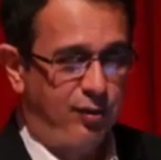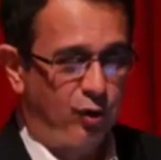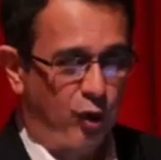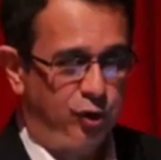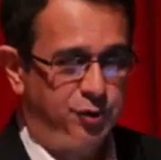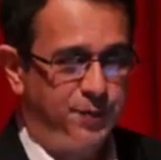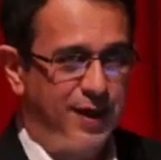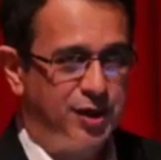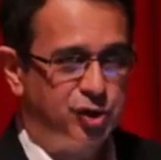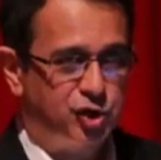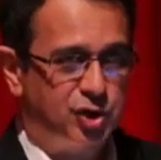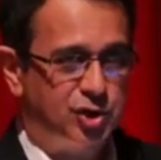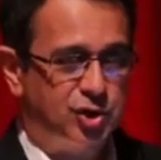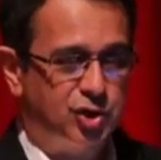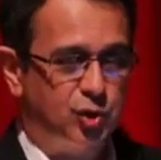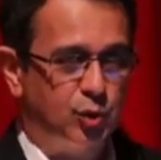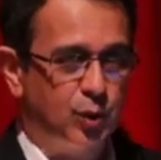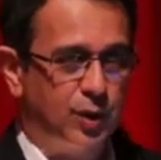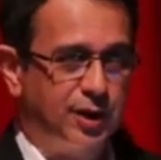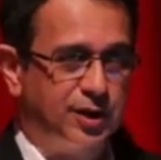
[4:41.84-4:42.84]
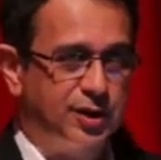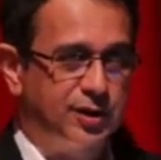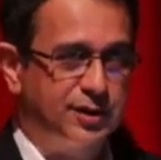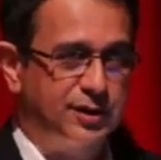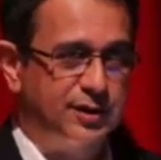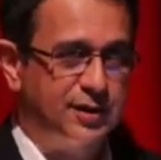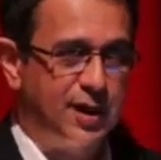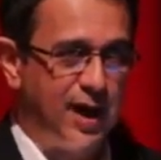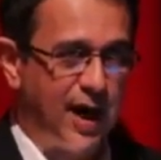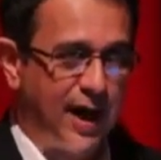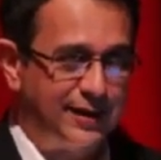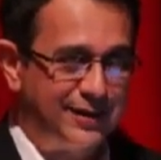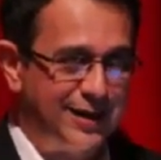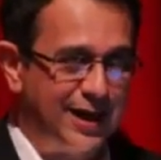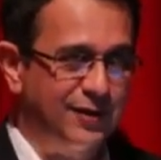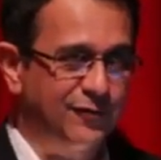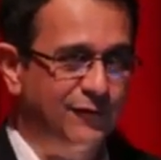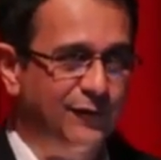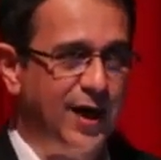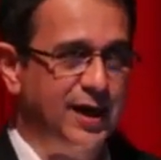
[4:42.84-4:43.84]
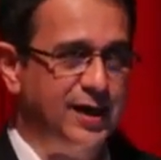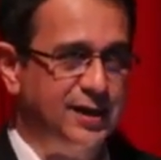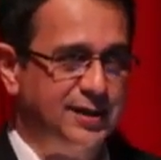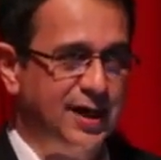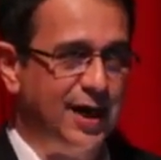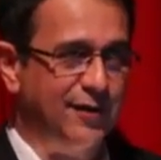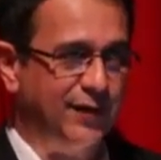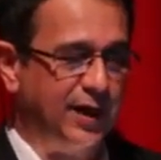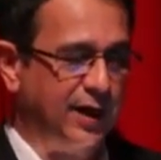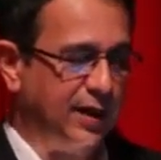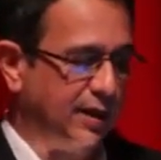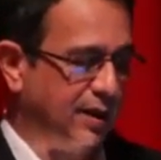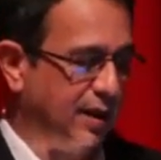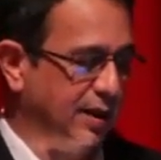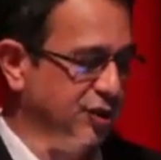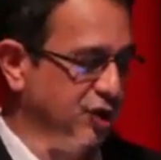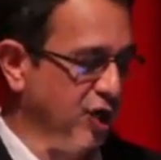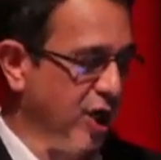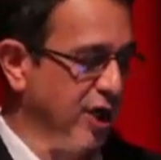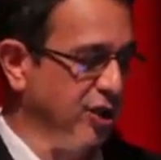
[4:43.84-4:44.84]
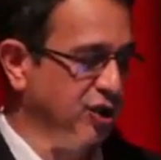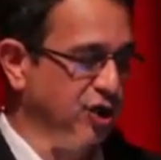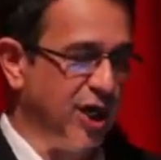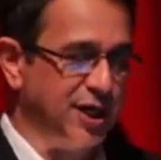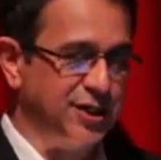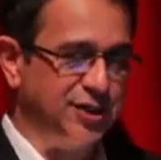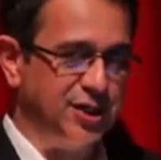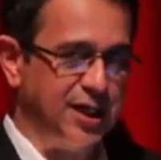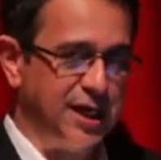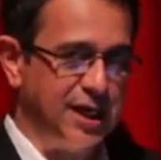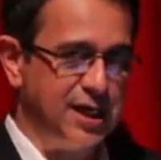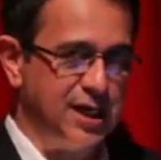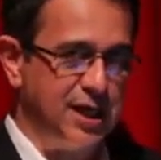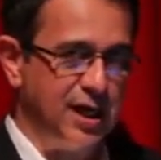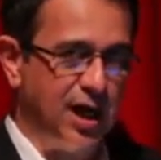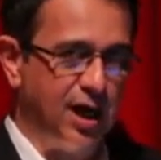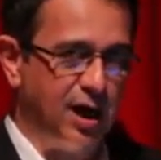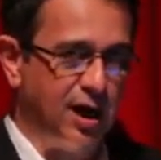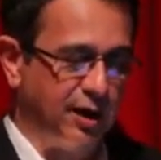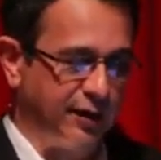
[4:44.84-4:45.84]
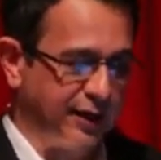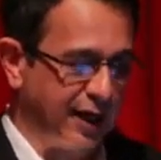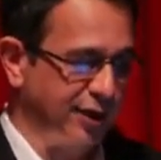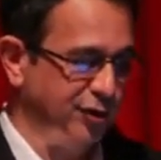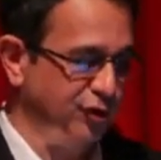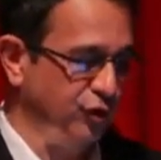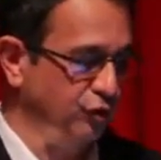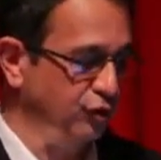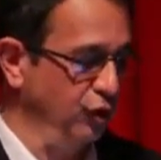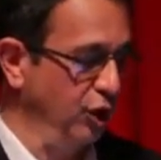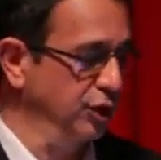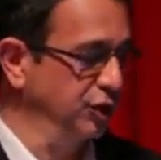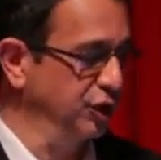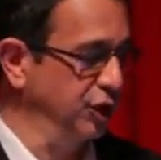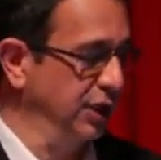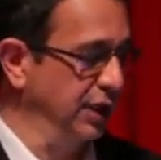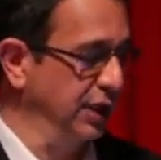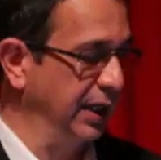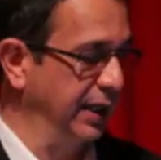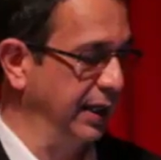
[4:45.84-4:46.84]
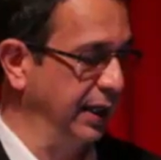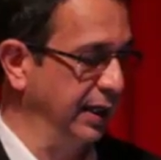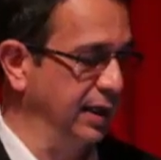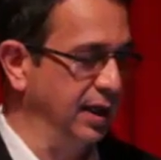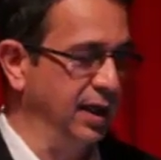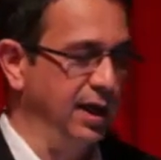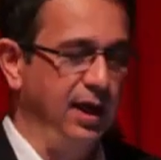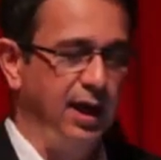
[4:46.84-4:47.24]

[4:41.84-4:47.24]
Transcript: Those patients who were identified as having JHS in our gastroenterology clinic,